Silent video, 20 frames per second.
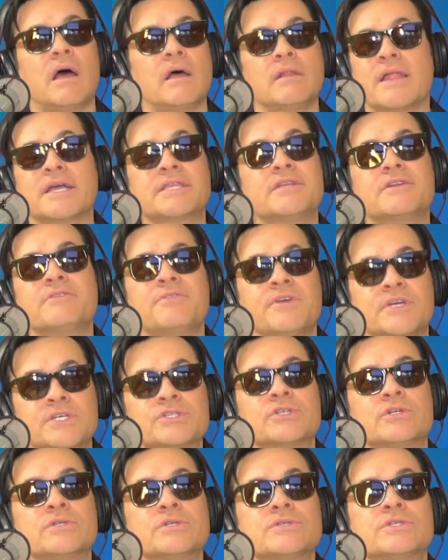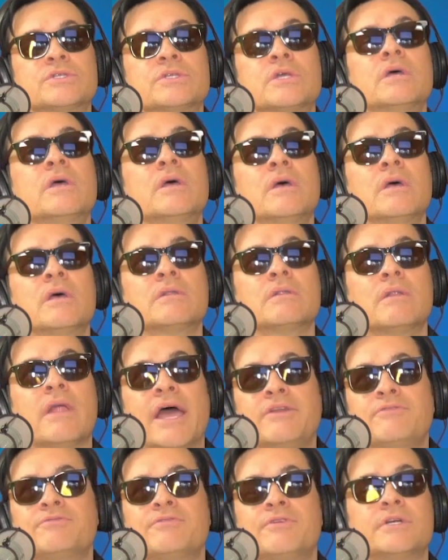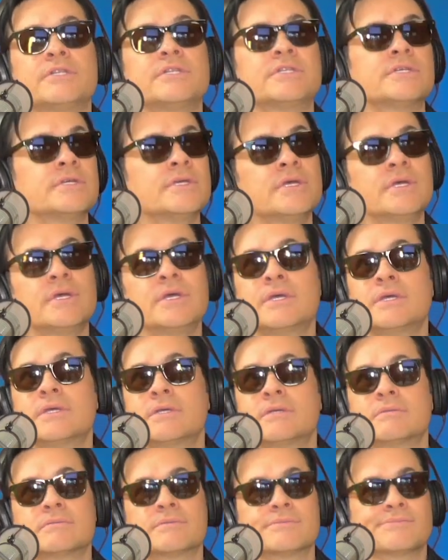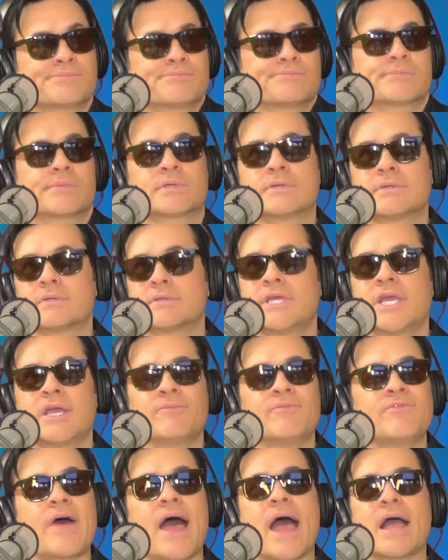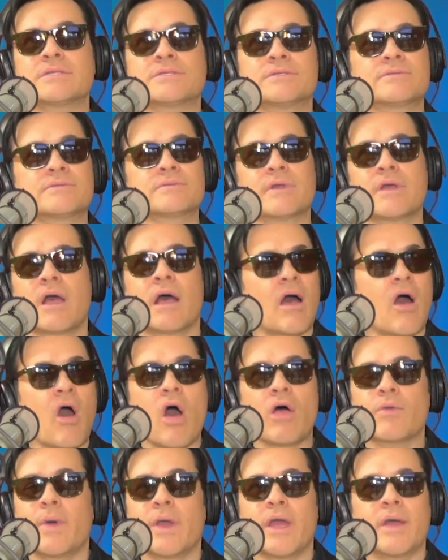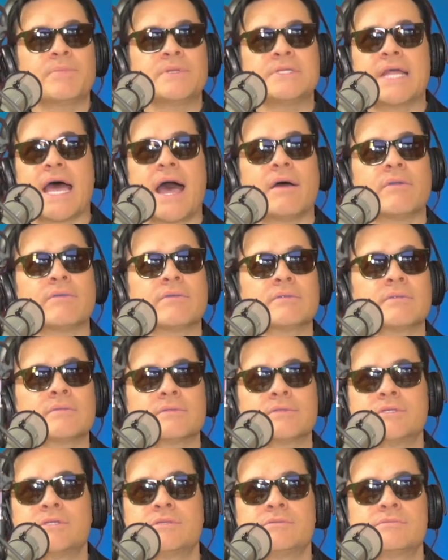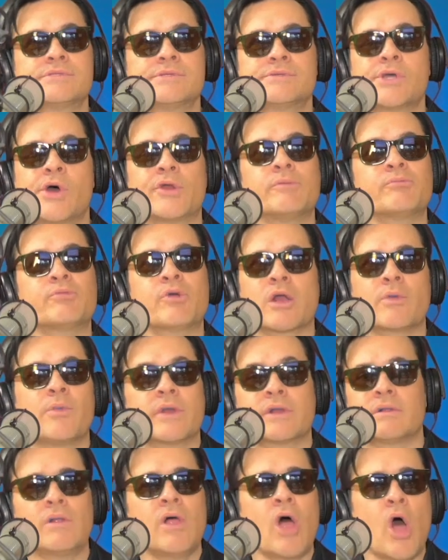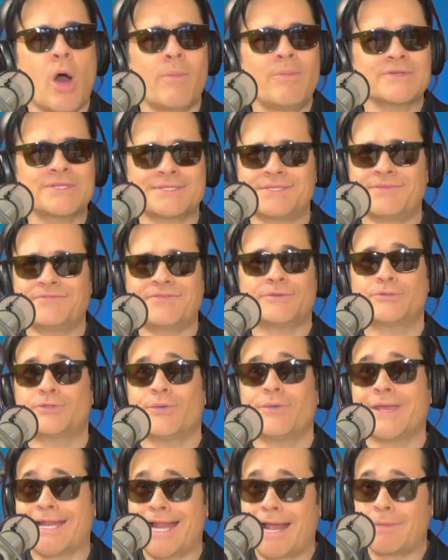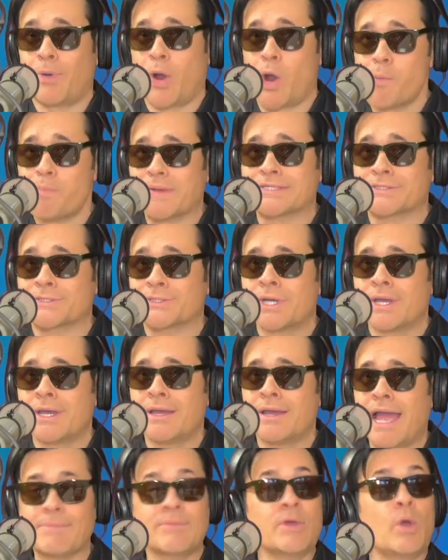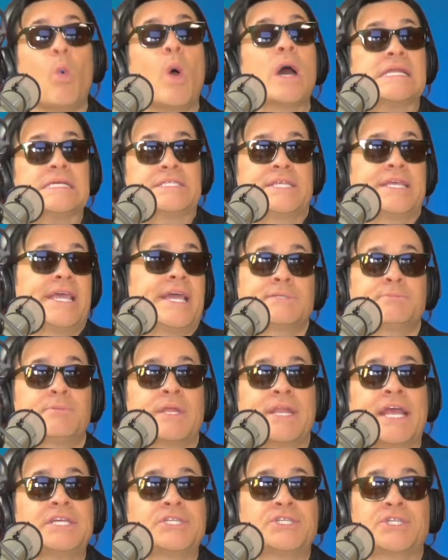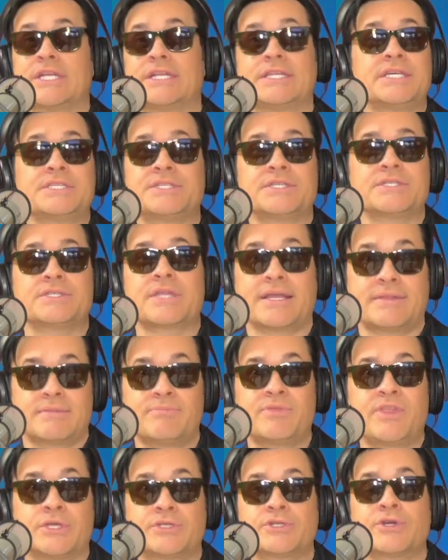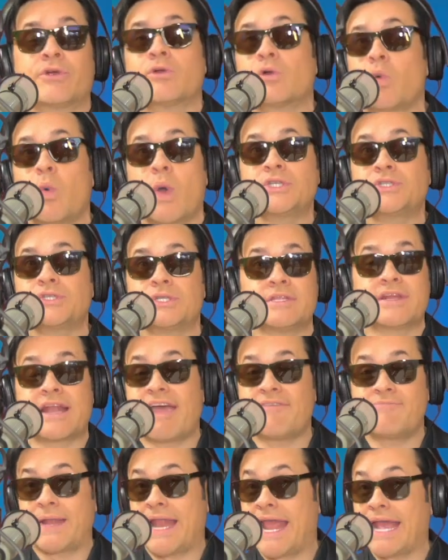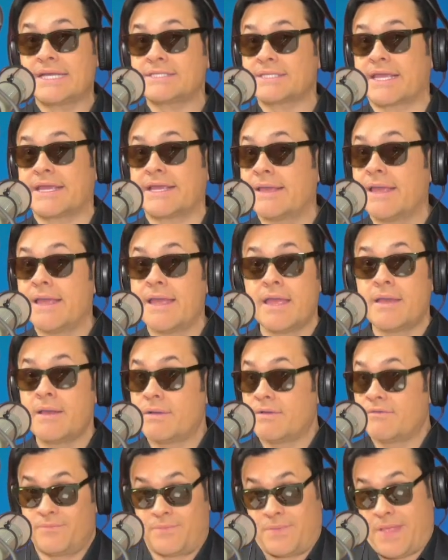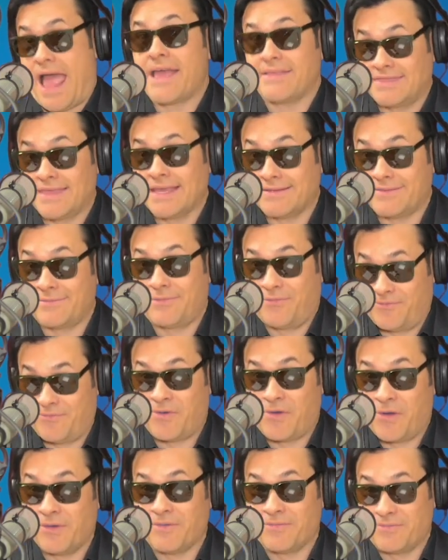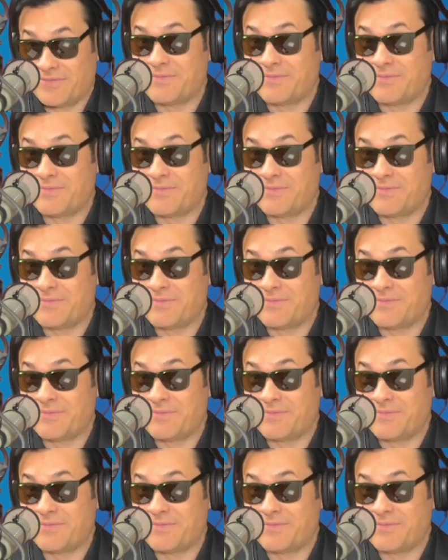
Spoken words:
elected officials, Lightfoot, Kim Foxx, all the way up and down, Tony Preckwinkle, almost as if they're doing it on purpose. I mean, what is the explanation? And this is like the eternal question that I've been asking, I think, for